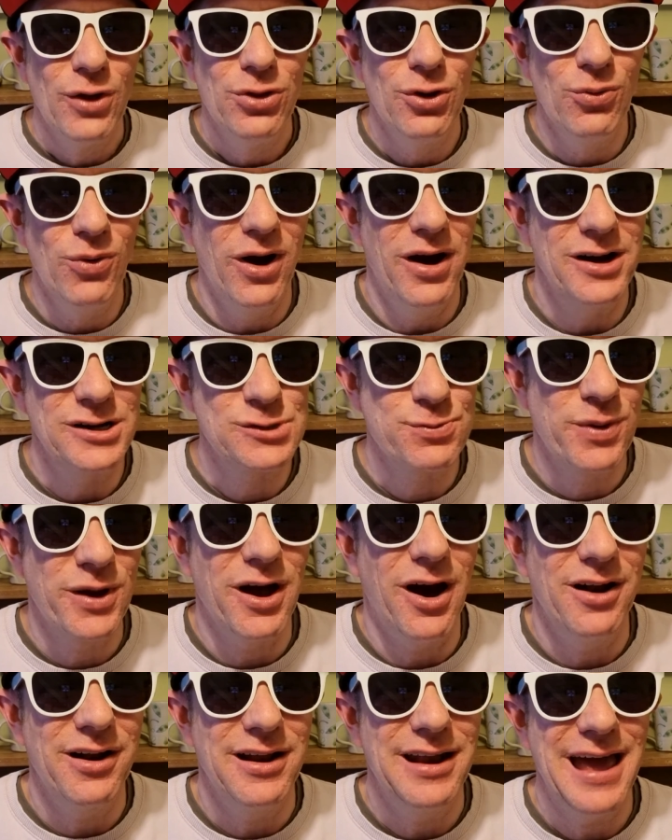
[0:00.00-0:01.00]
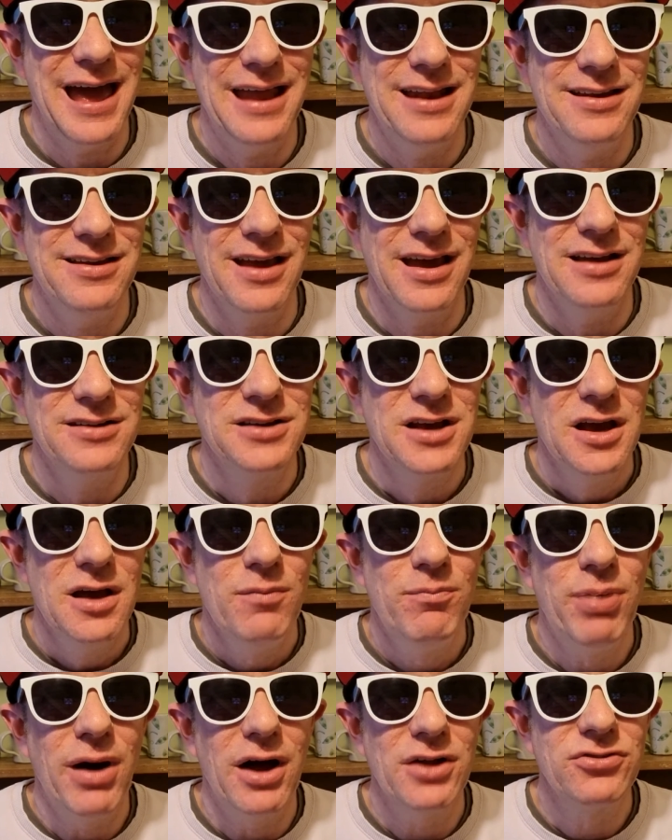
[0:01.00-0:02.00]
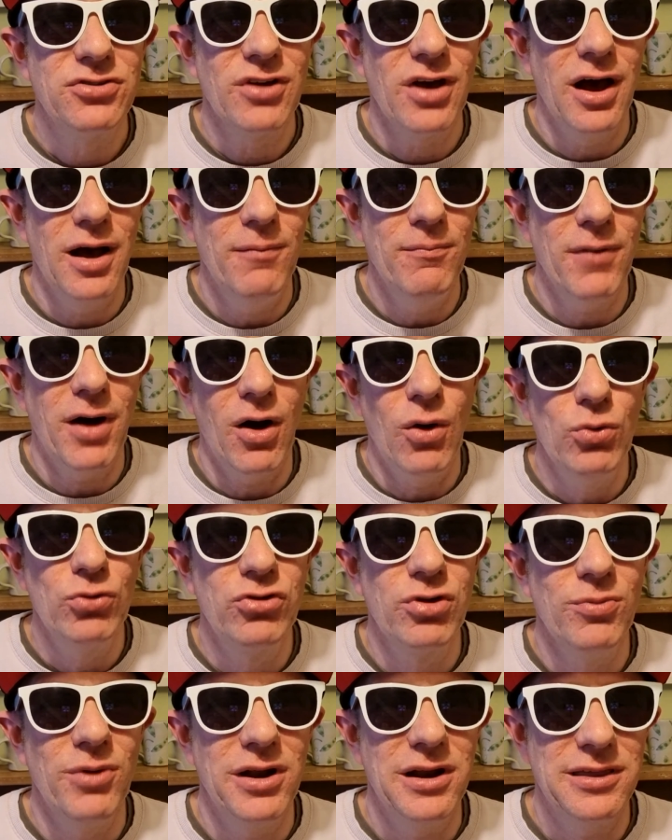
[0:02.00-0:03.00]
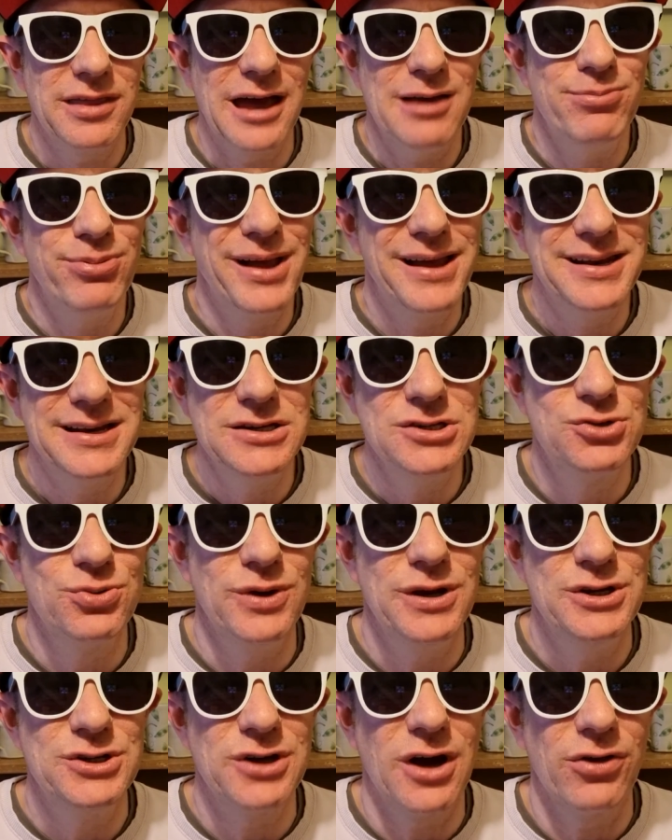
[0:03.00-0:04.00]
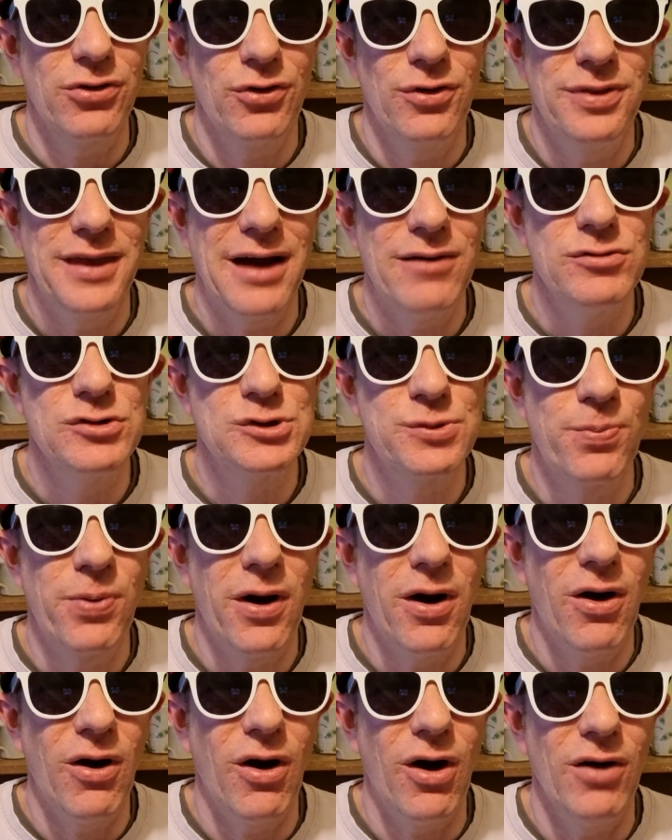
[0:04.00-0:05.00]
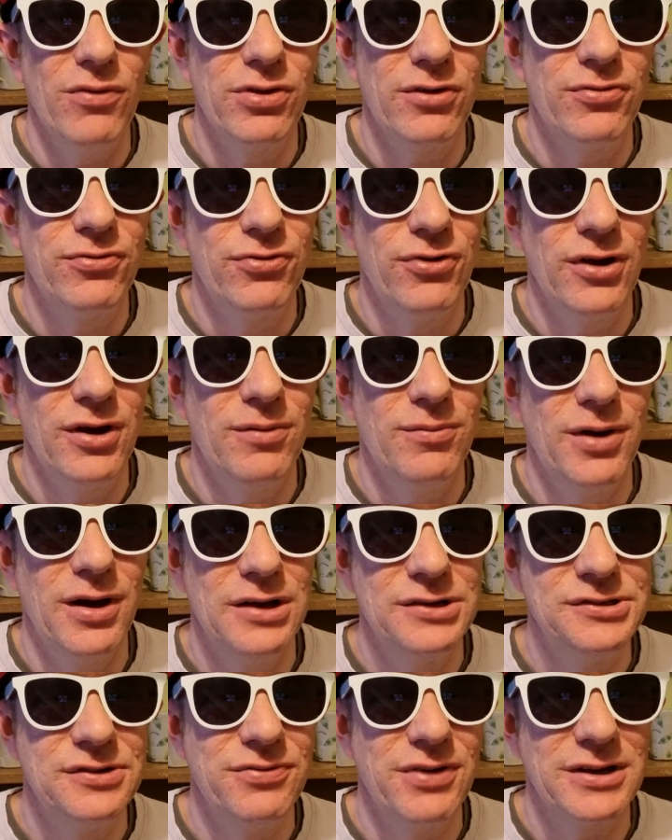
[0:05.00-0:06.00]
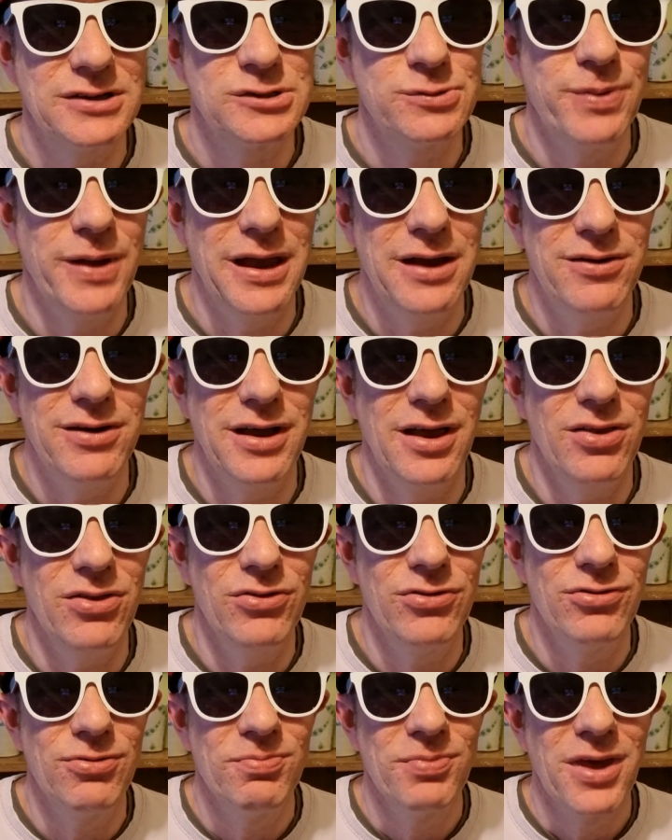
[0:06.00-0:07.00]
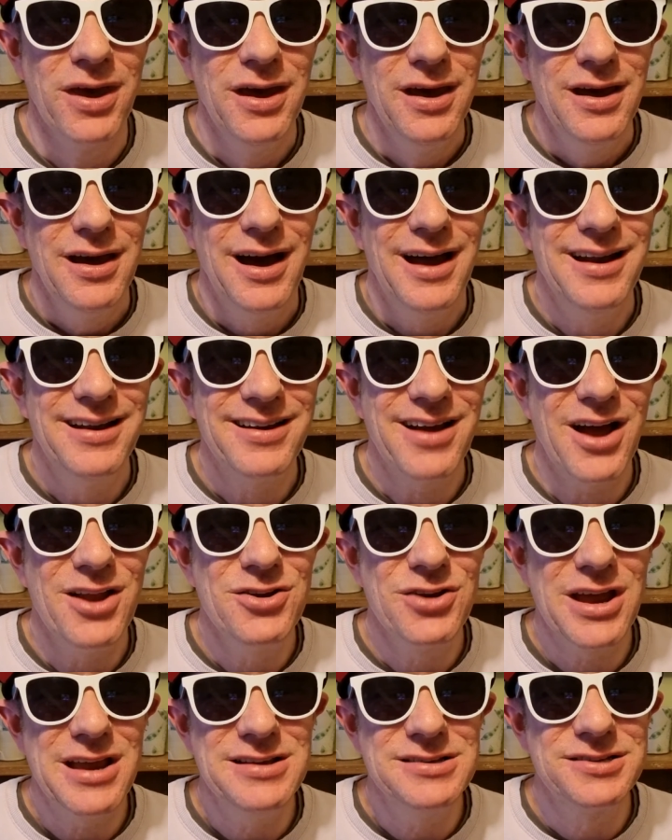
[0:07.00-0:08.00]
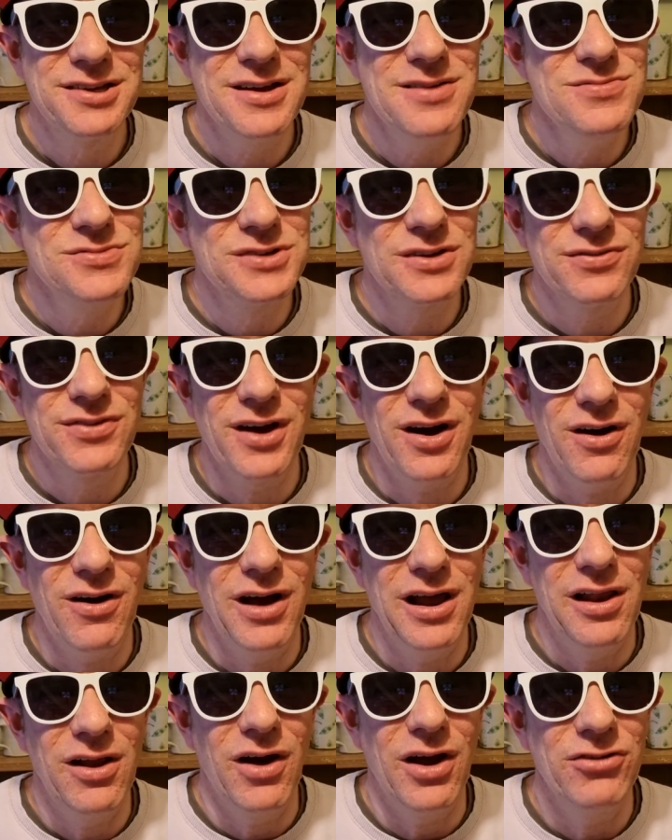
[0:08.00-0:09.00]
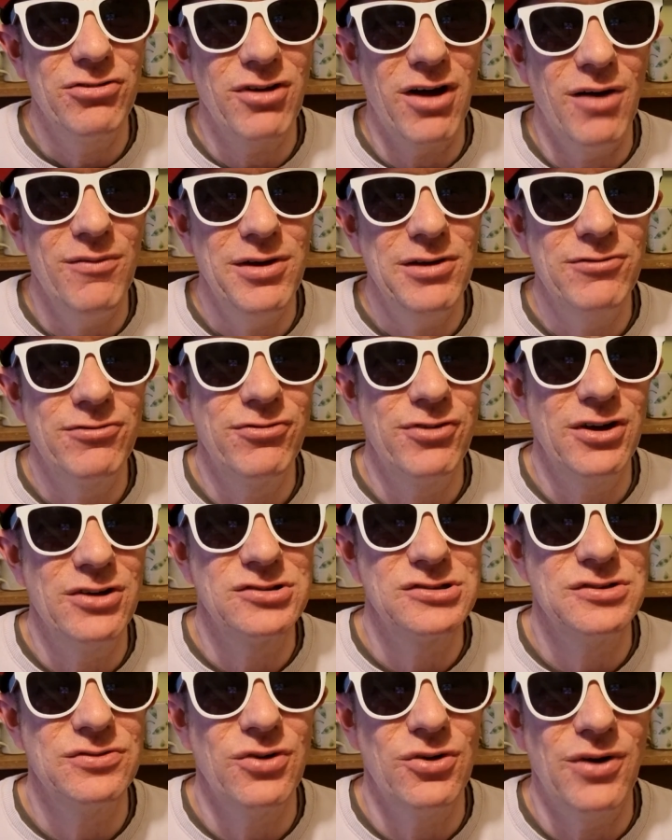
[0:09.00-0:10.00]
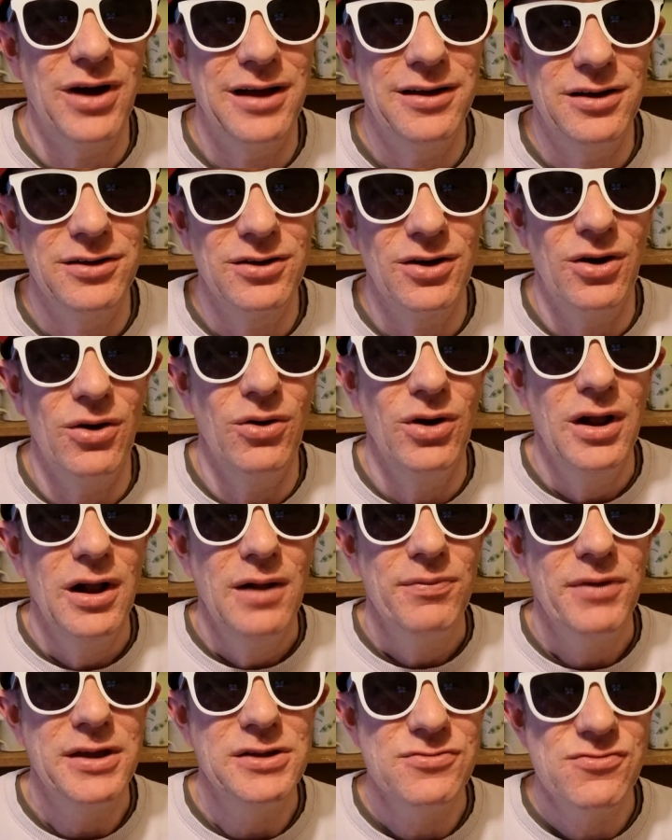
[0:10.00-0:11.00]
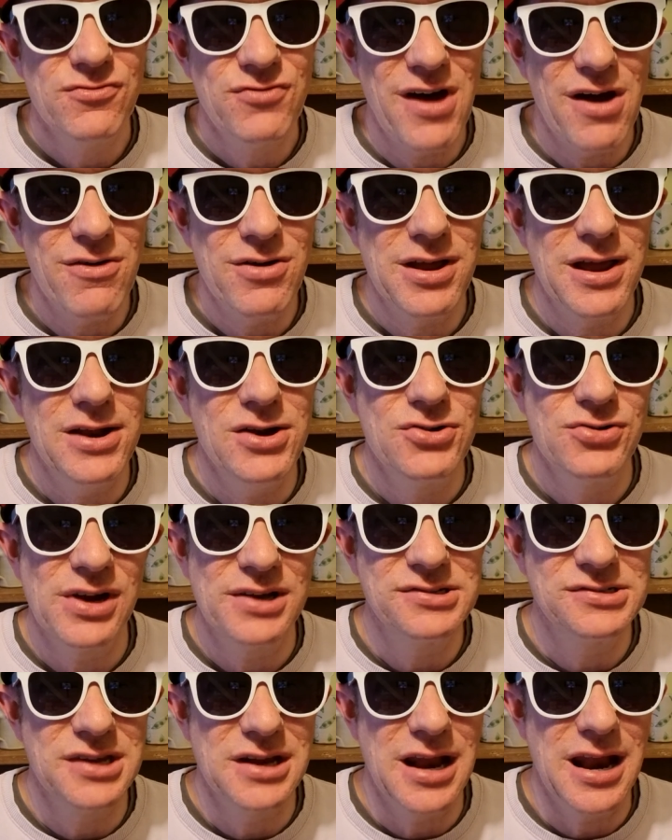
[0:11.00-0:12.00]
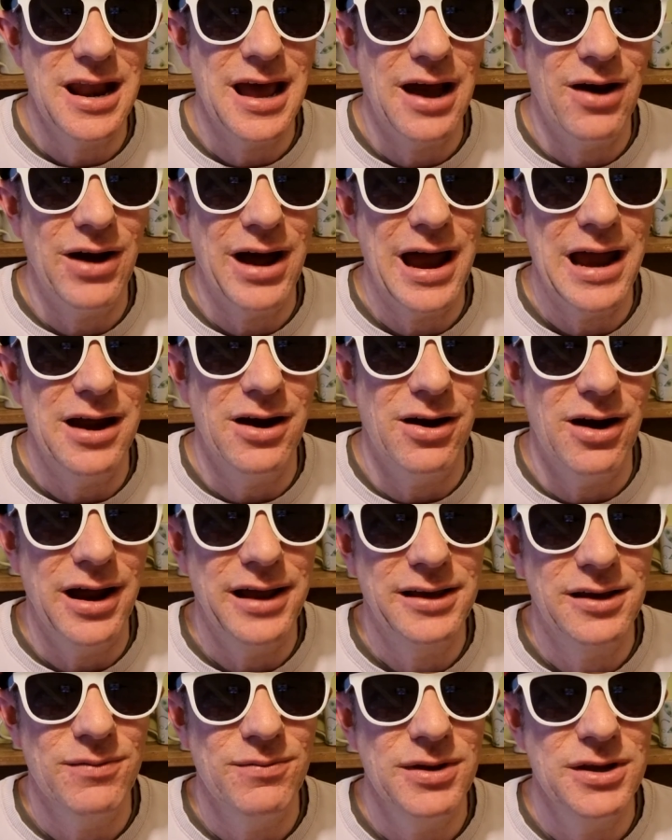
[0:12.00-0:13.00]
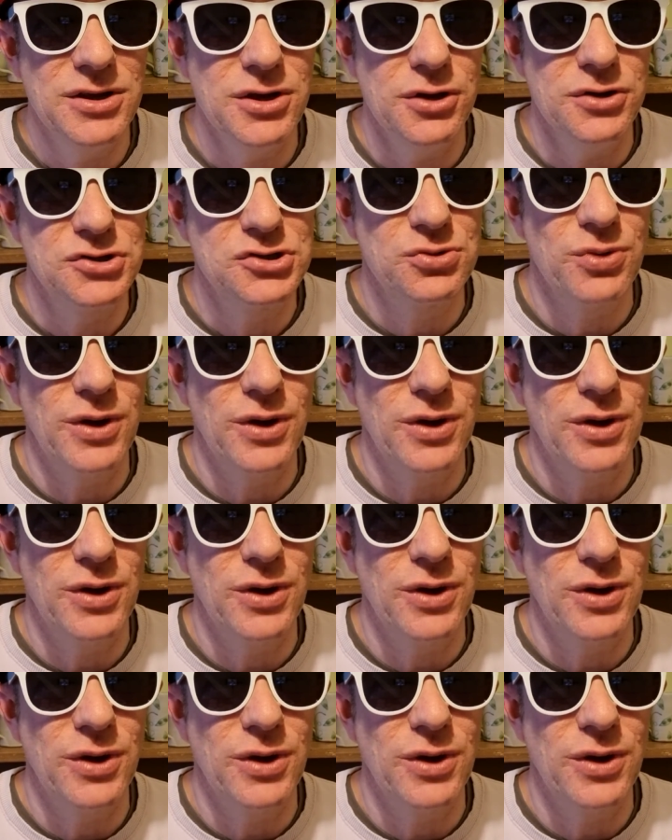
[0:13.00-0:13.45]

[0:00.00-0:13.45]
the works begun and ended, but ultimately they bled into each other, and that was part of the full immersive experience. And in terms of the highlights, I mean, first of all, Anadol is very interested in how AI can be used to